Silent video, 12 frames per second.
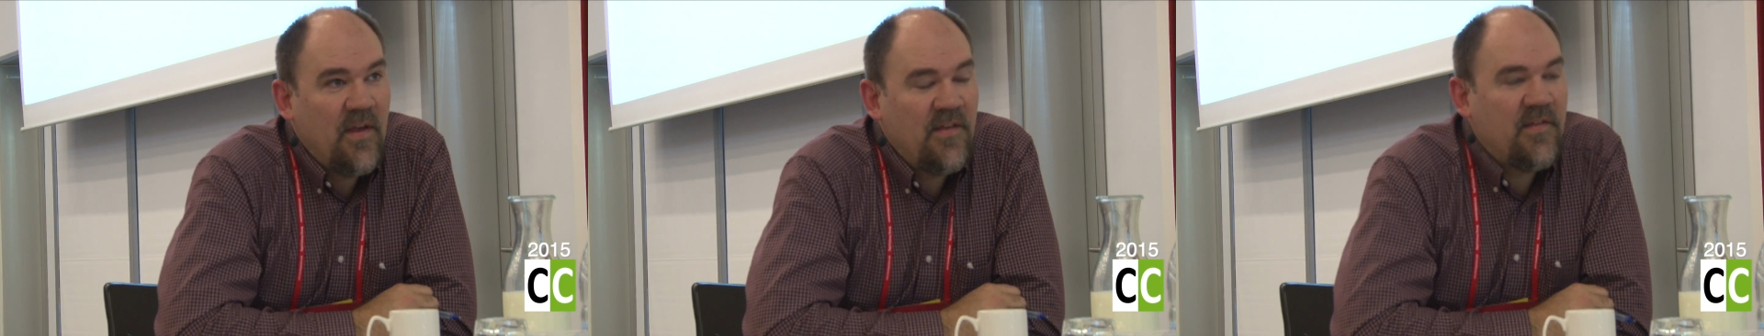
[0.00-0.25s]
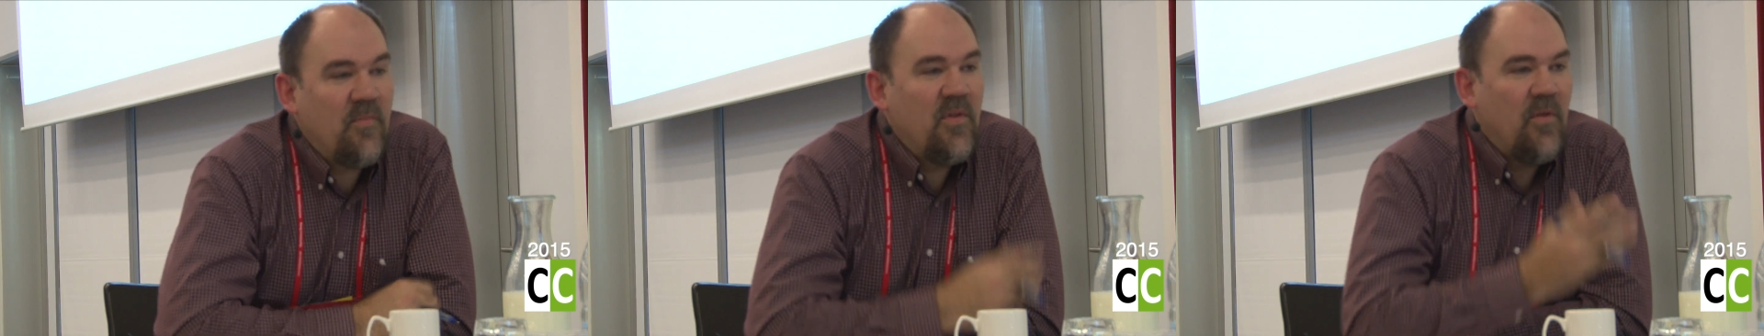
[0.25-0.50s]

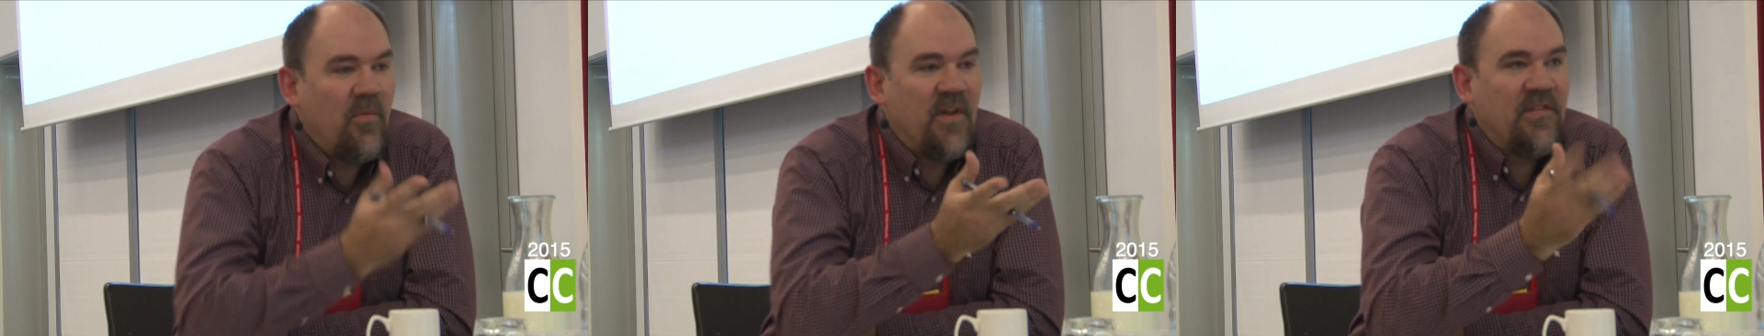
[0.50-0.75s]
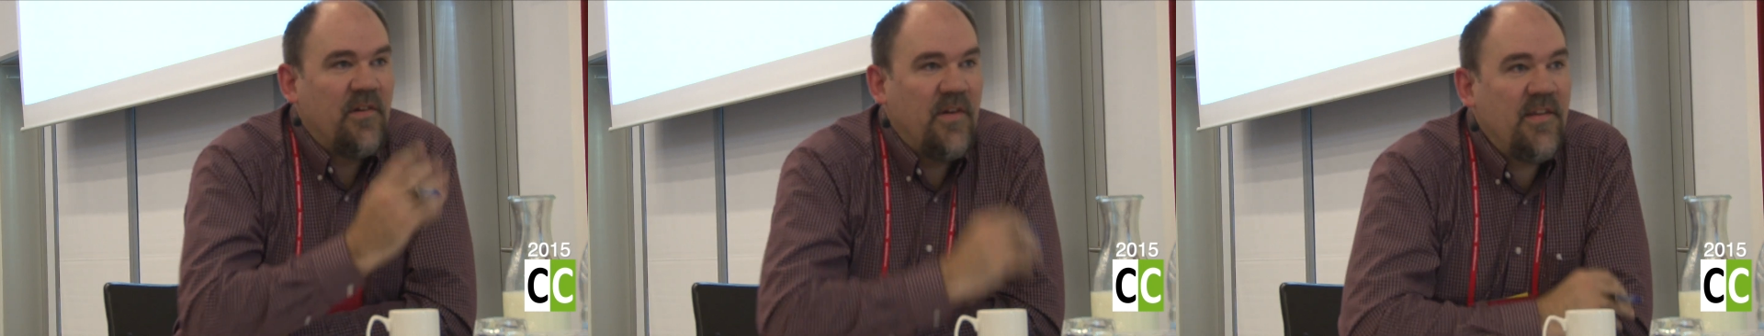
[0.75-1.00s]
Some of the
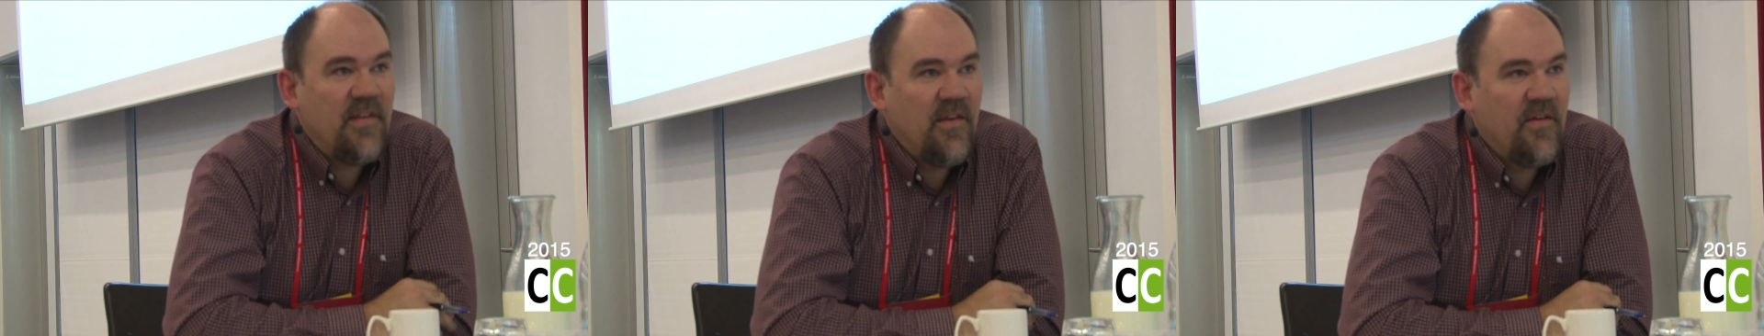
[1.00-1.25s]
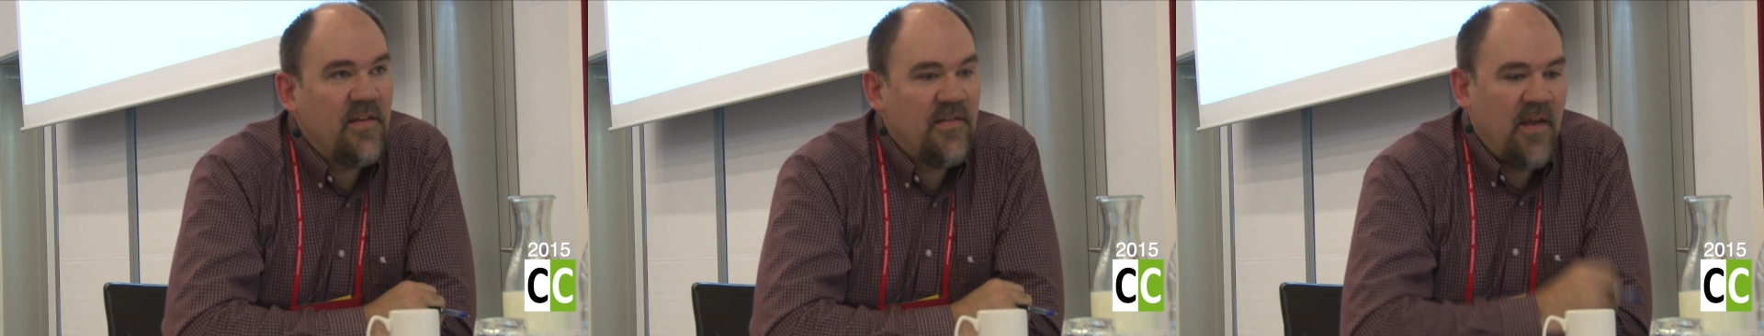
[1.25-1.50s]
ones are easy.
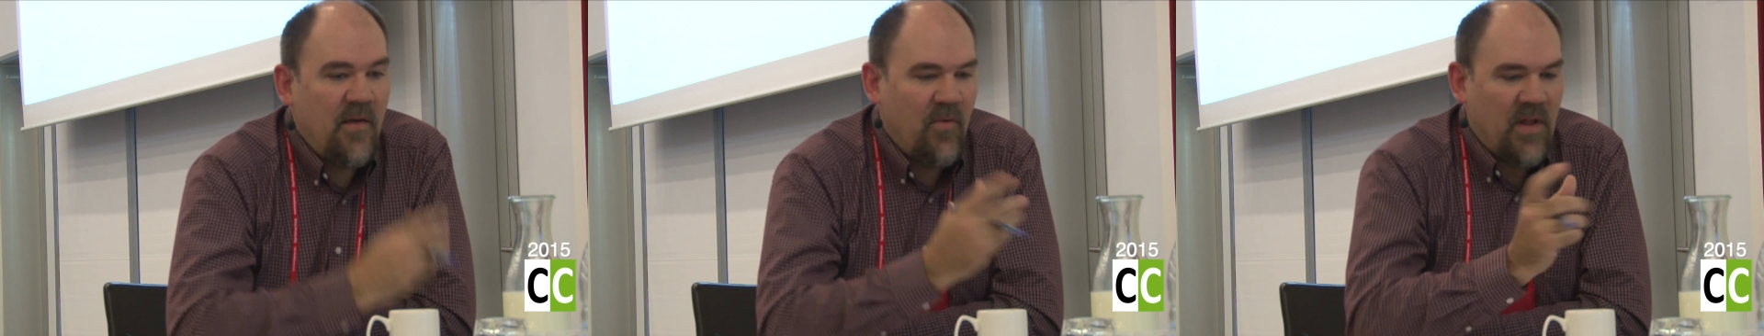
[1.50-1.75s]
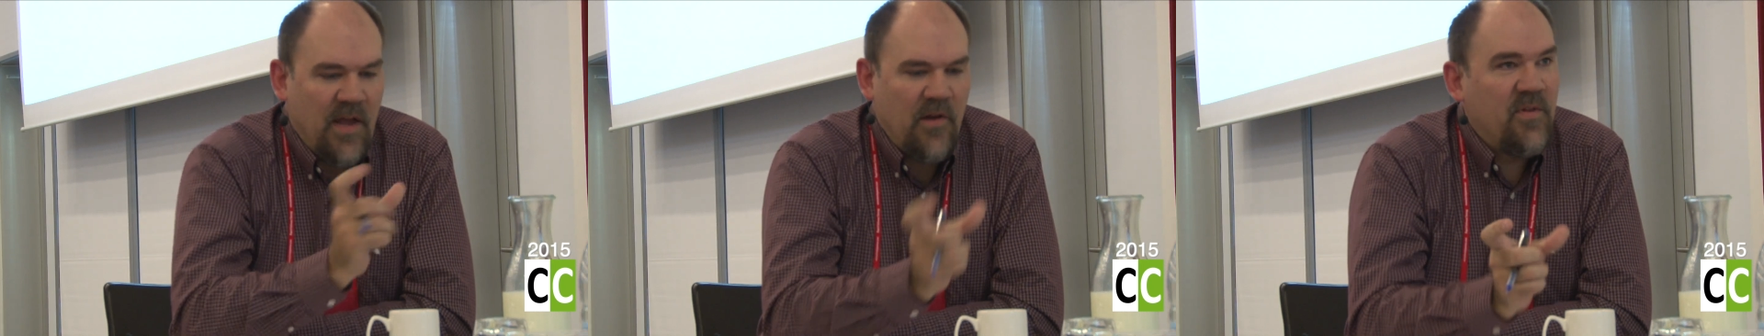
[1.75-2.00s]
You could say,
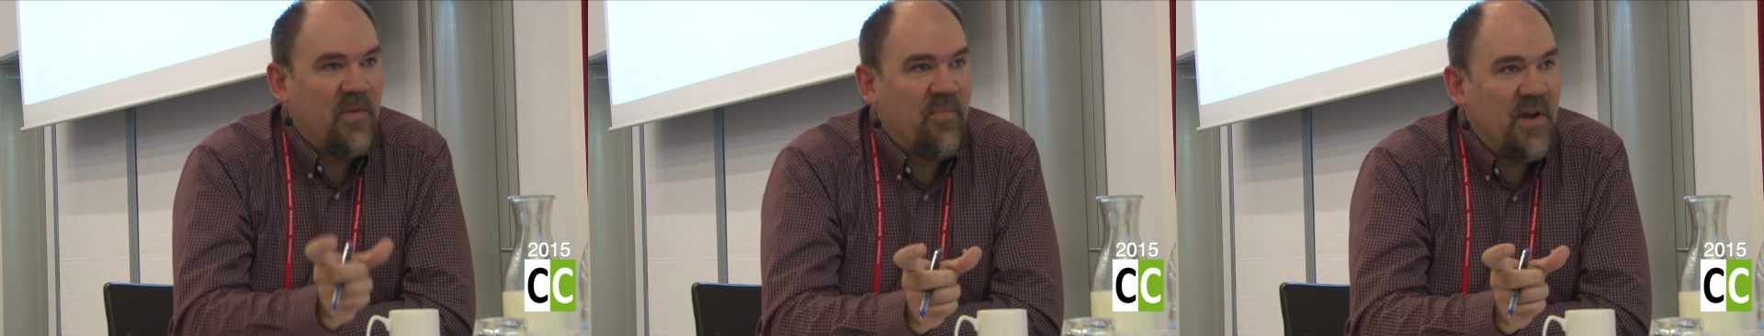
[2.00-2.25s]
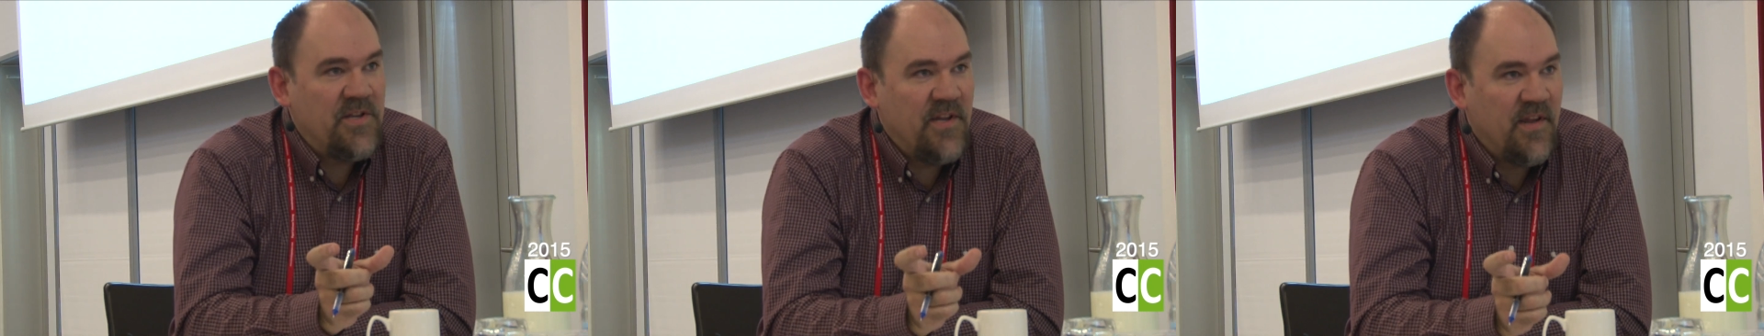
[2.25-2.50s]
well, I know what the
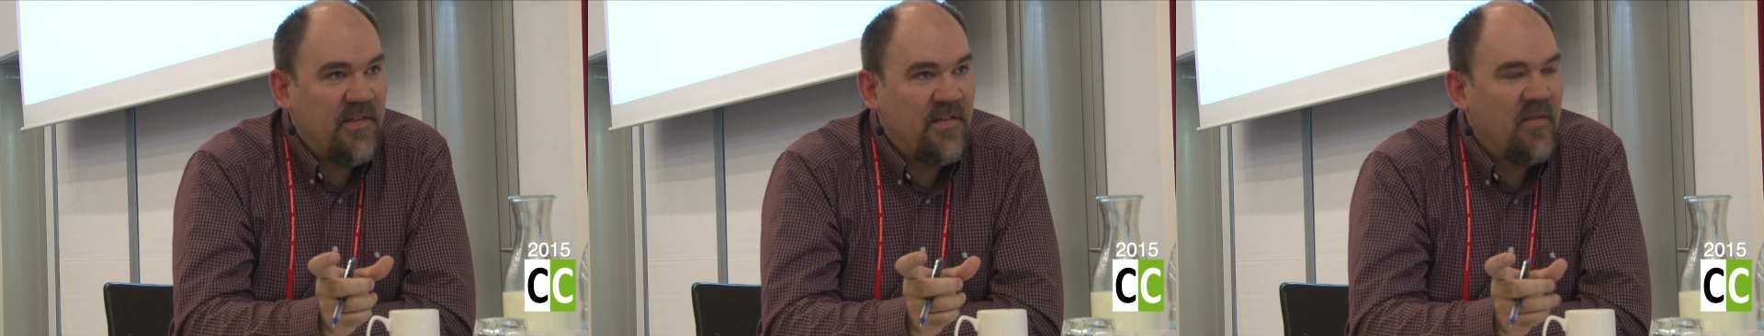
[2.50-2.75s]
budget is.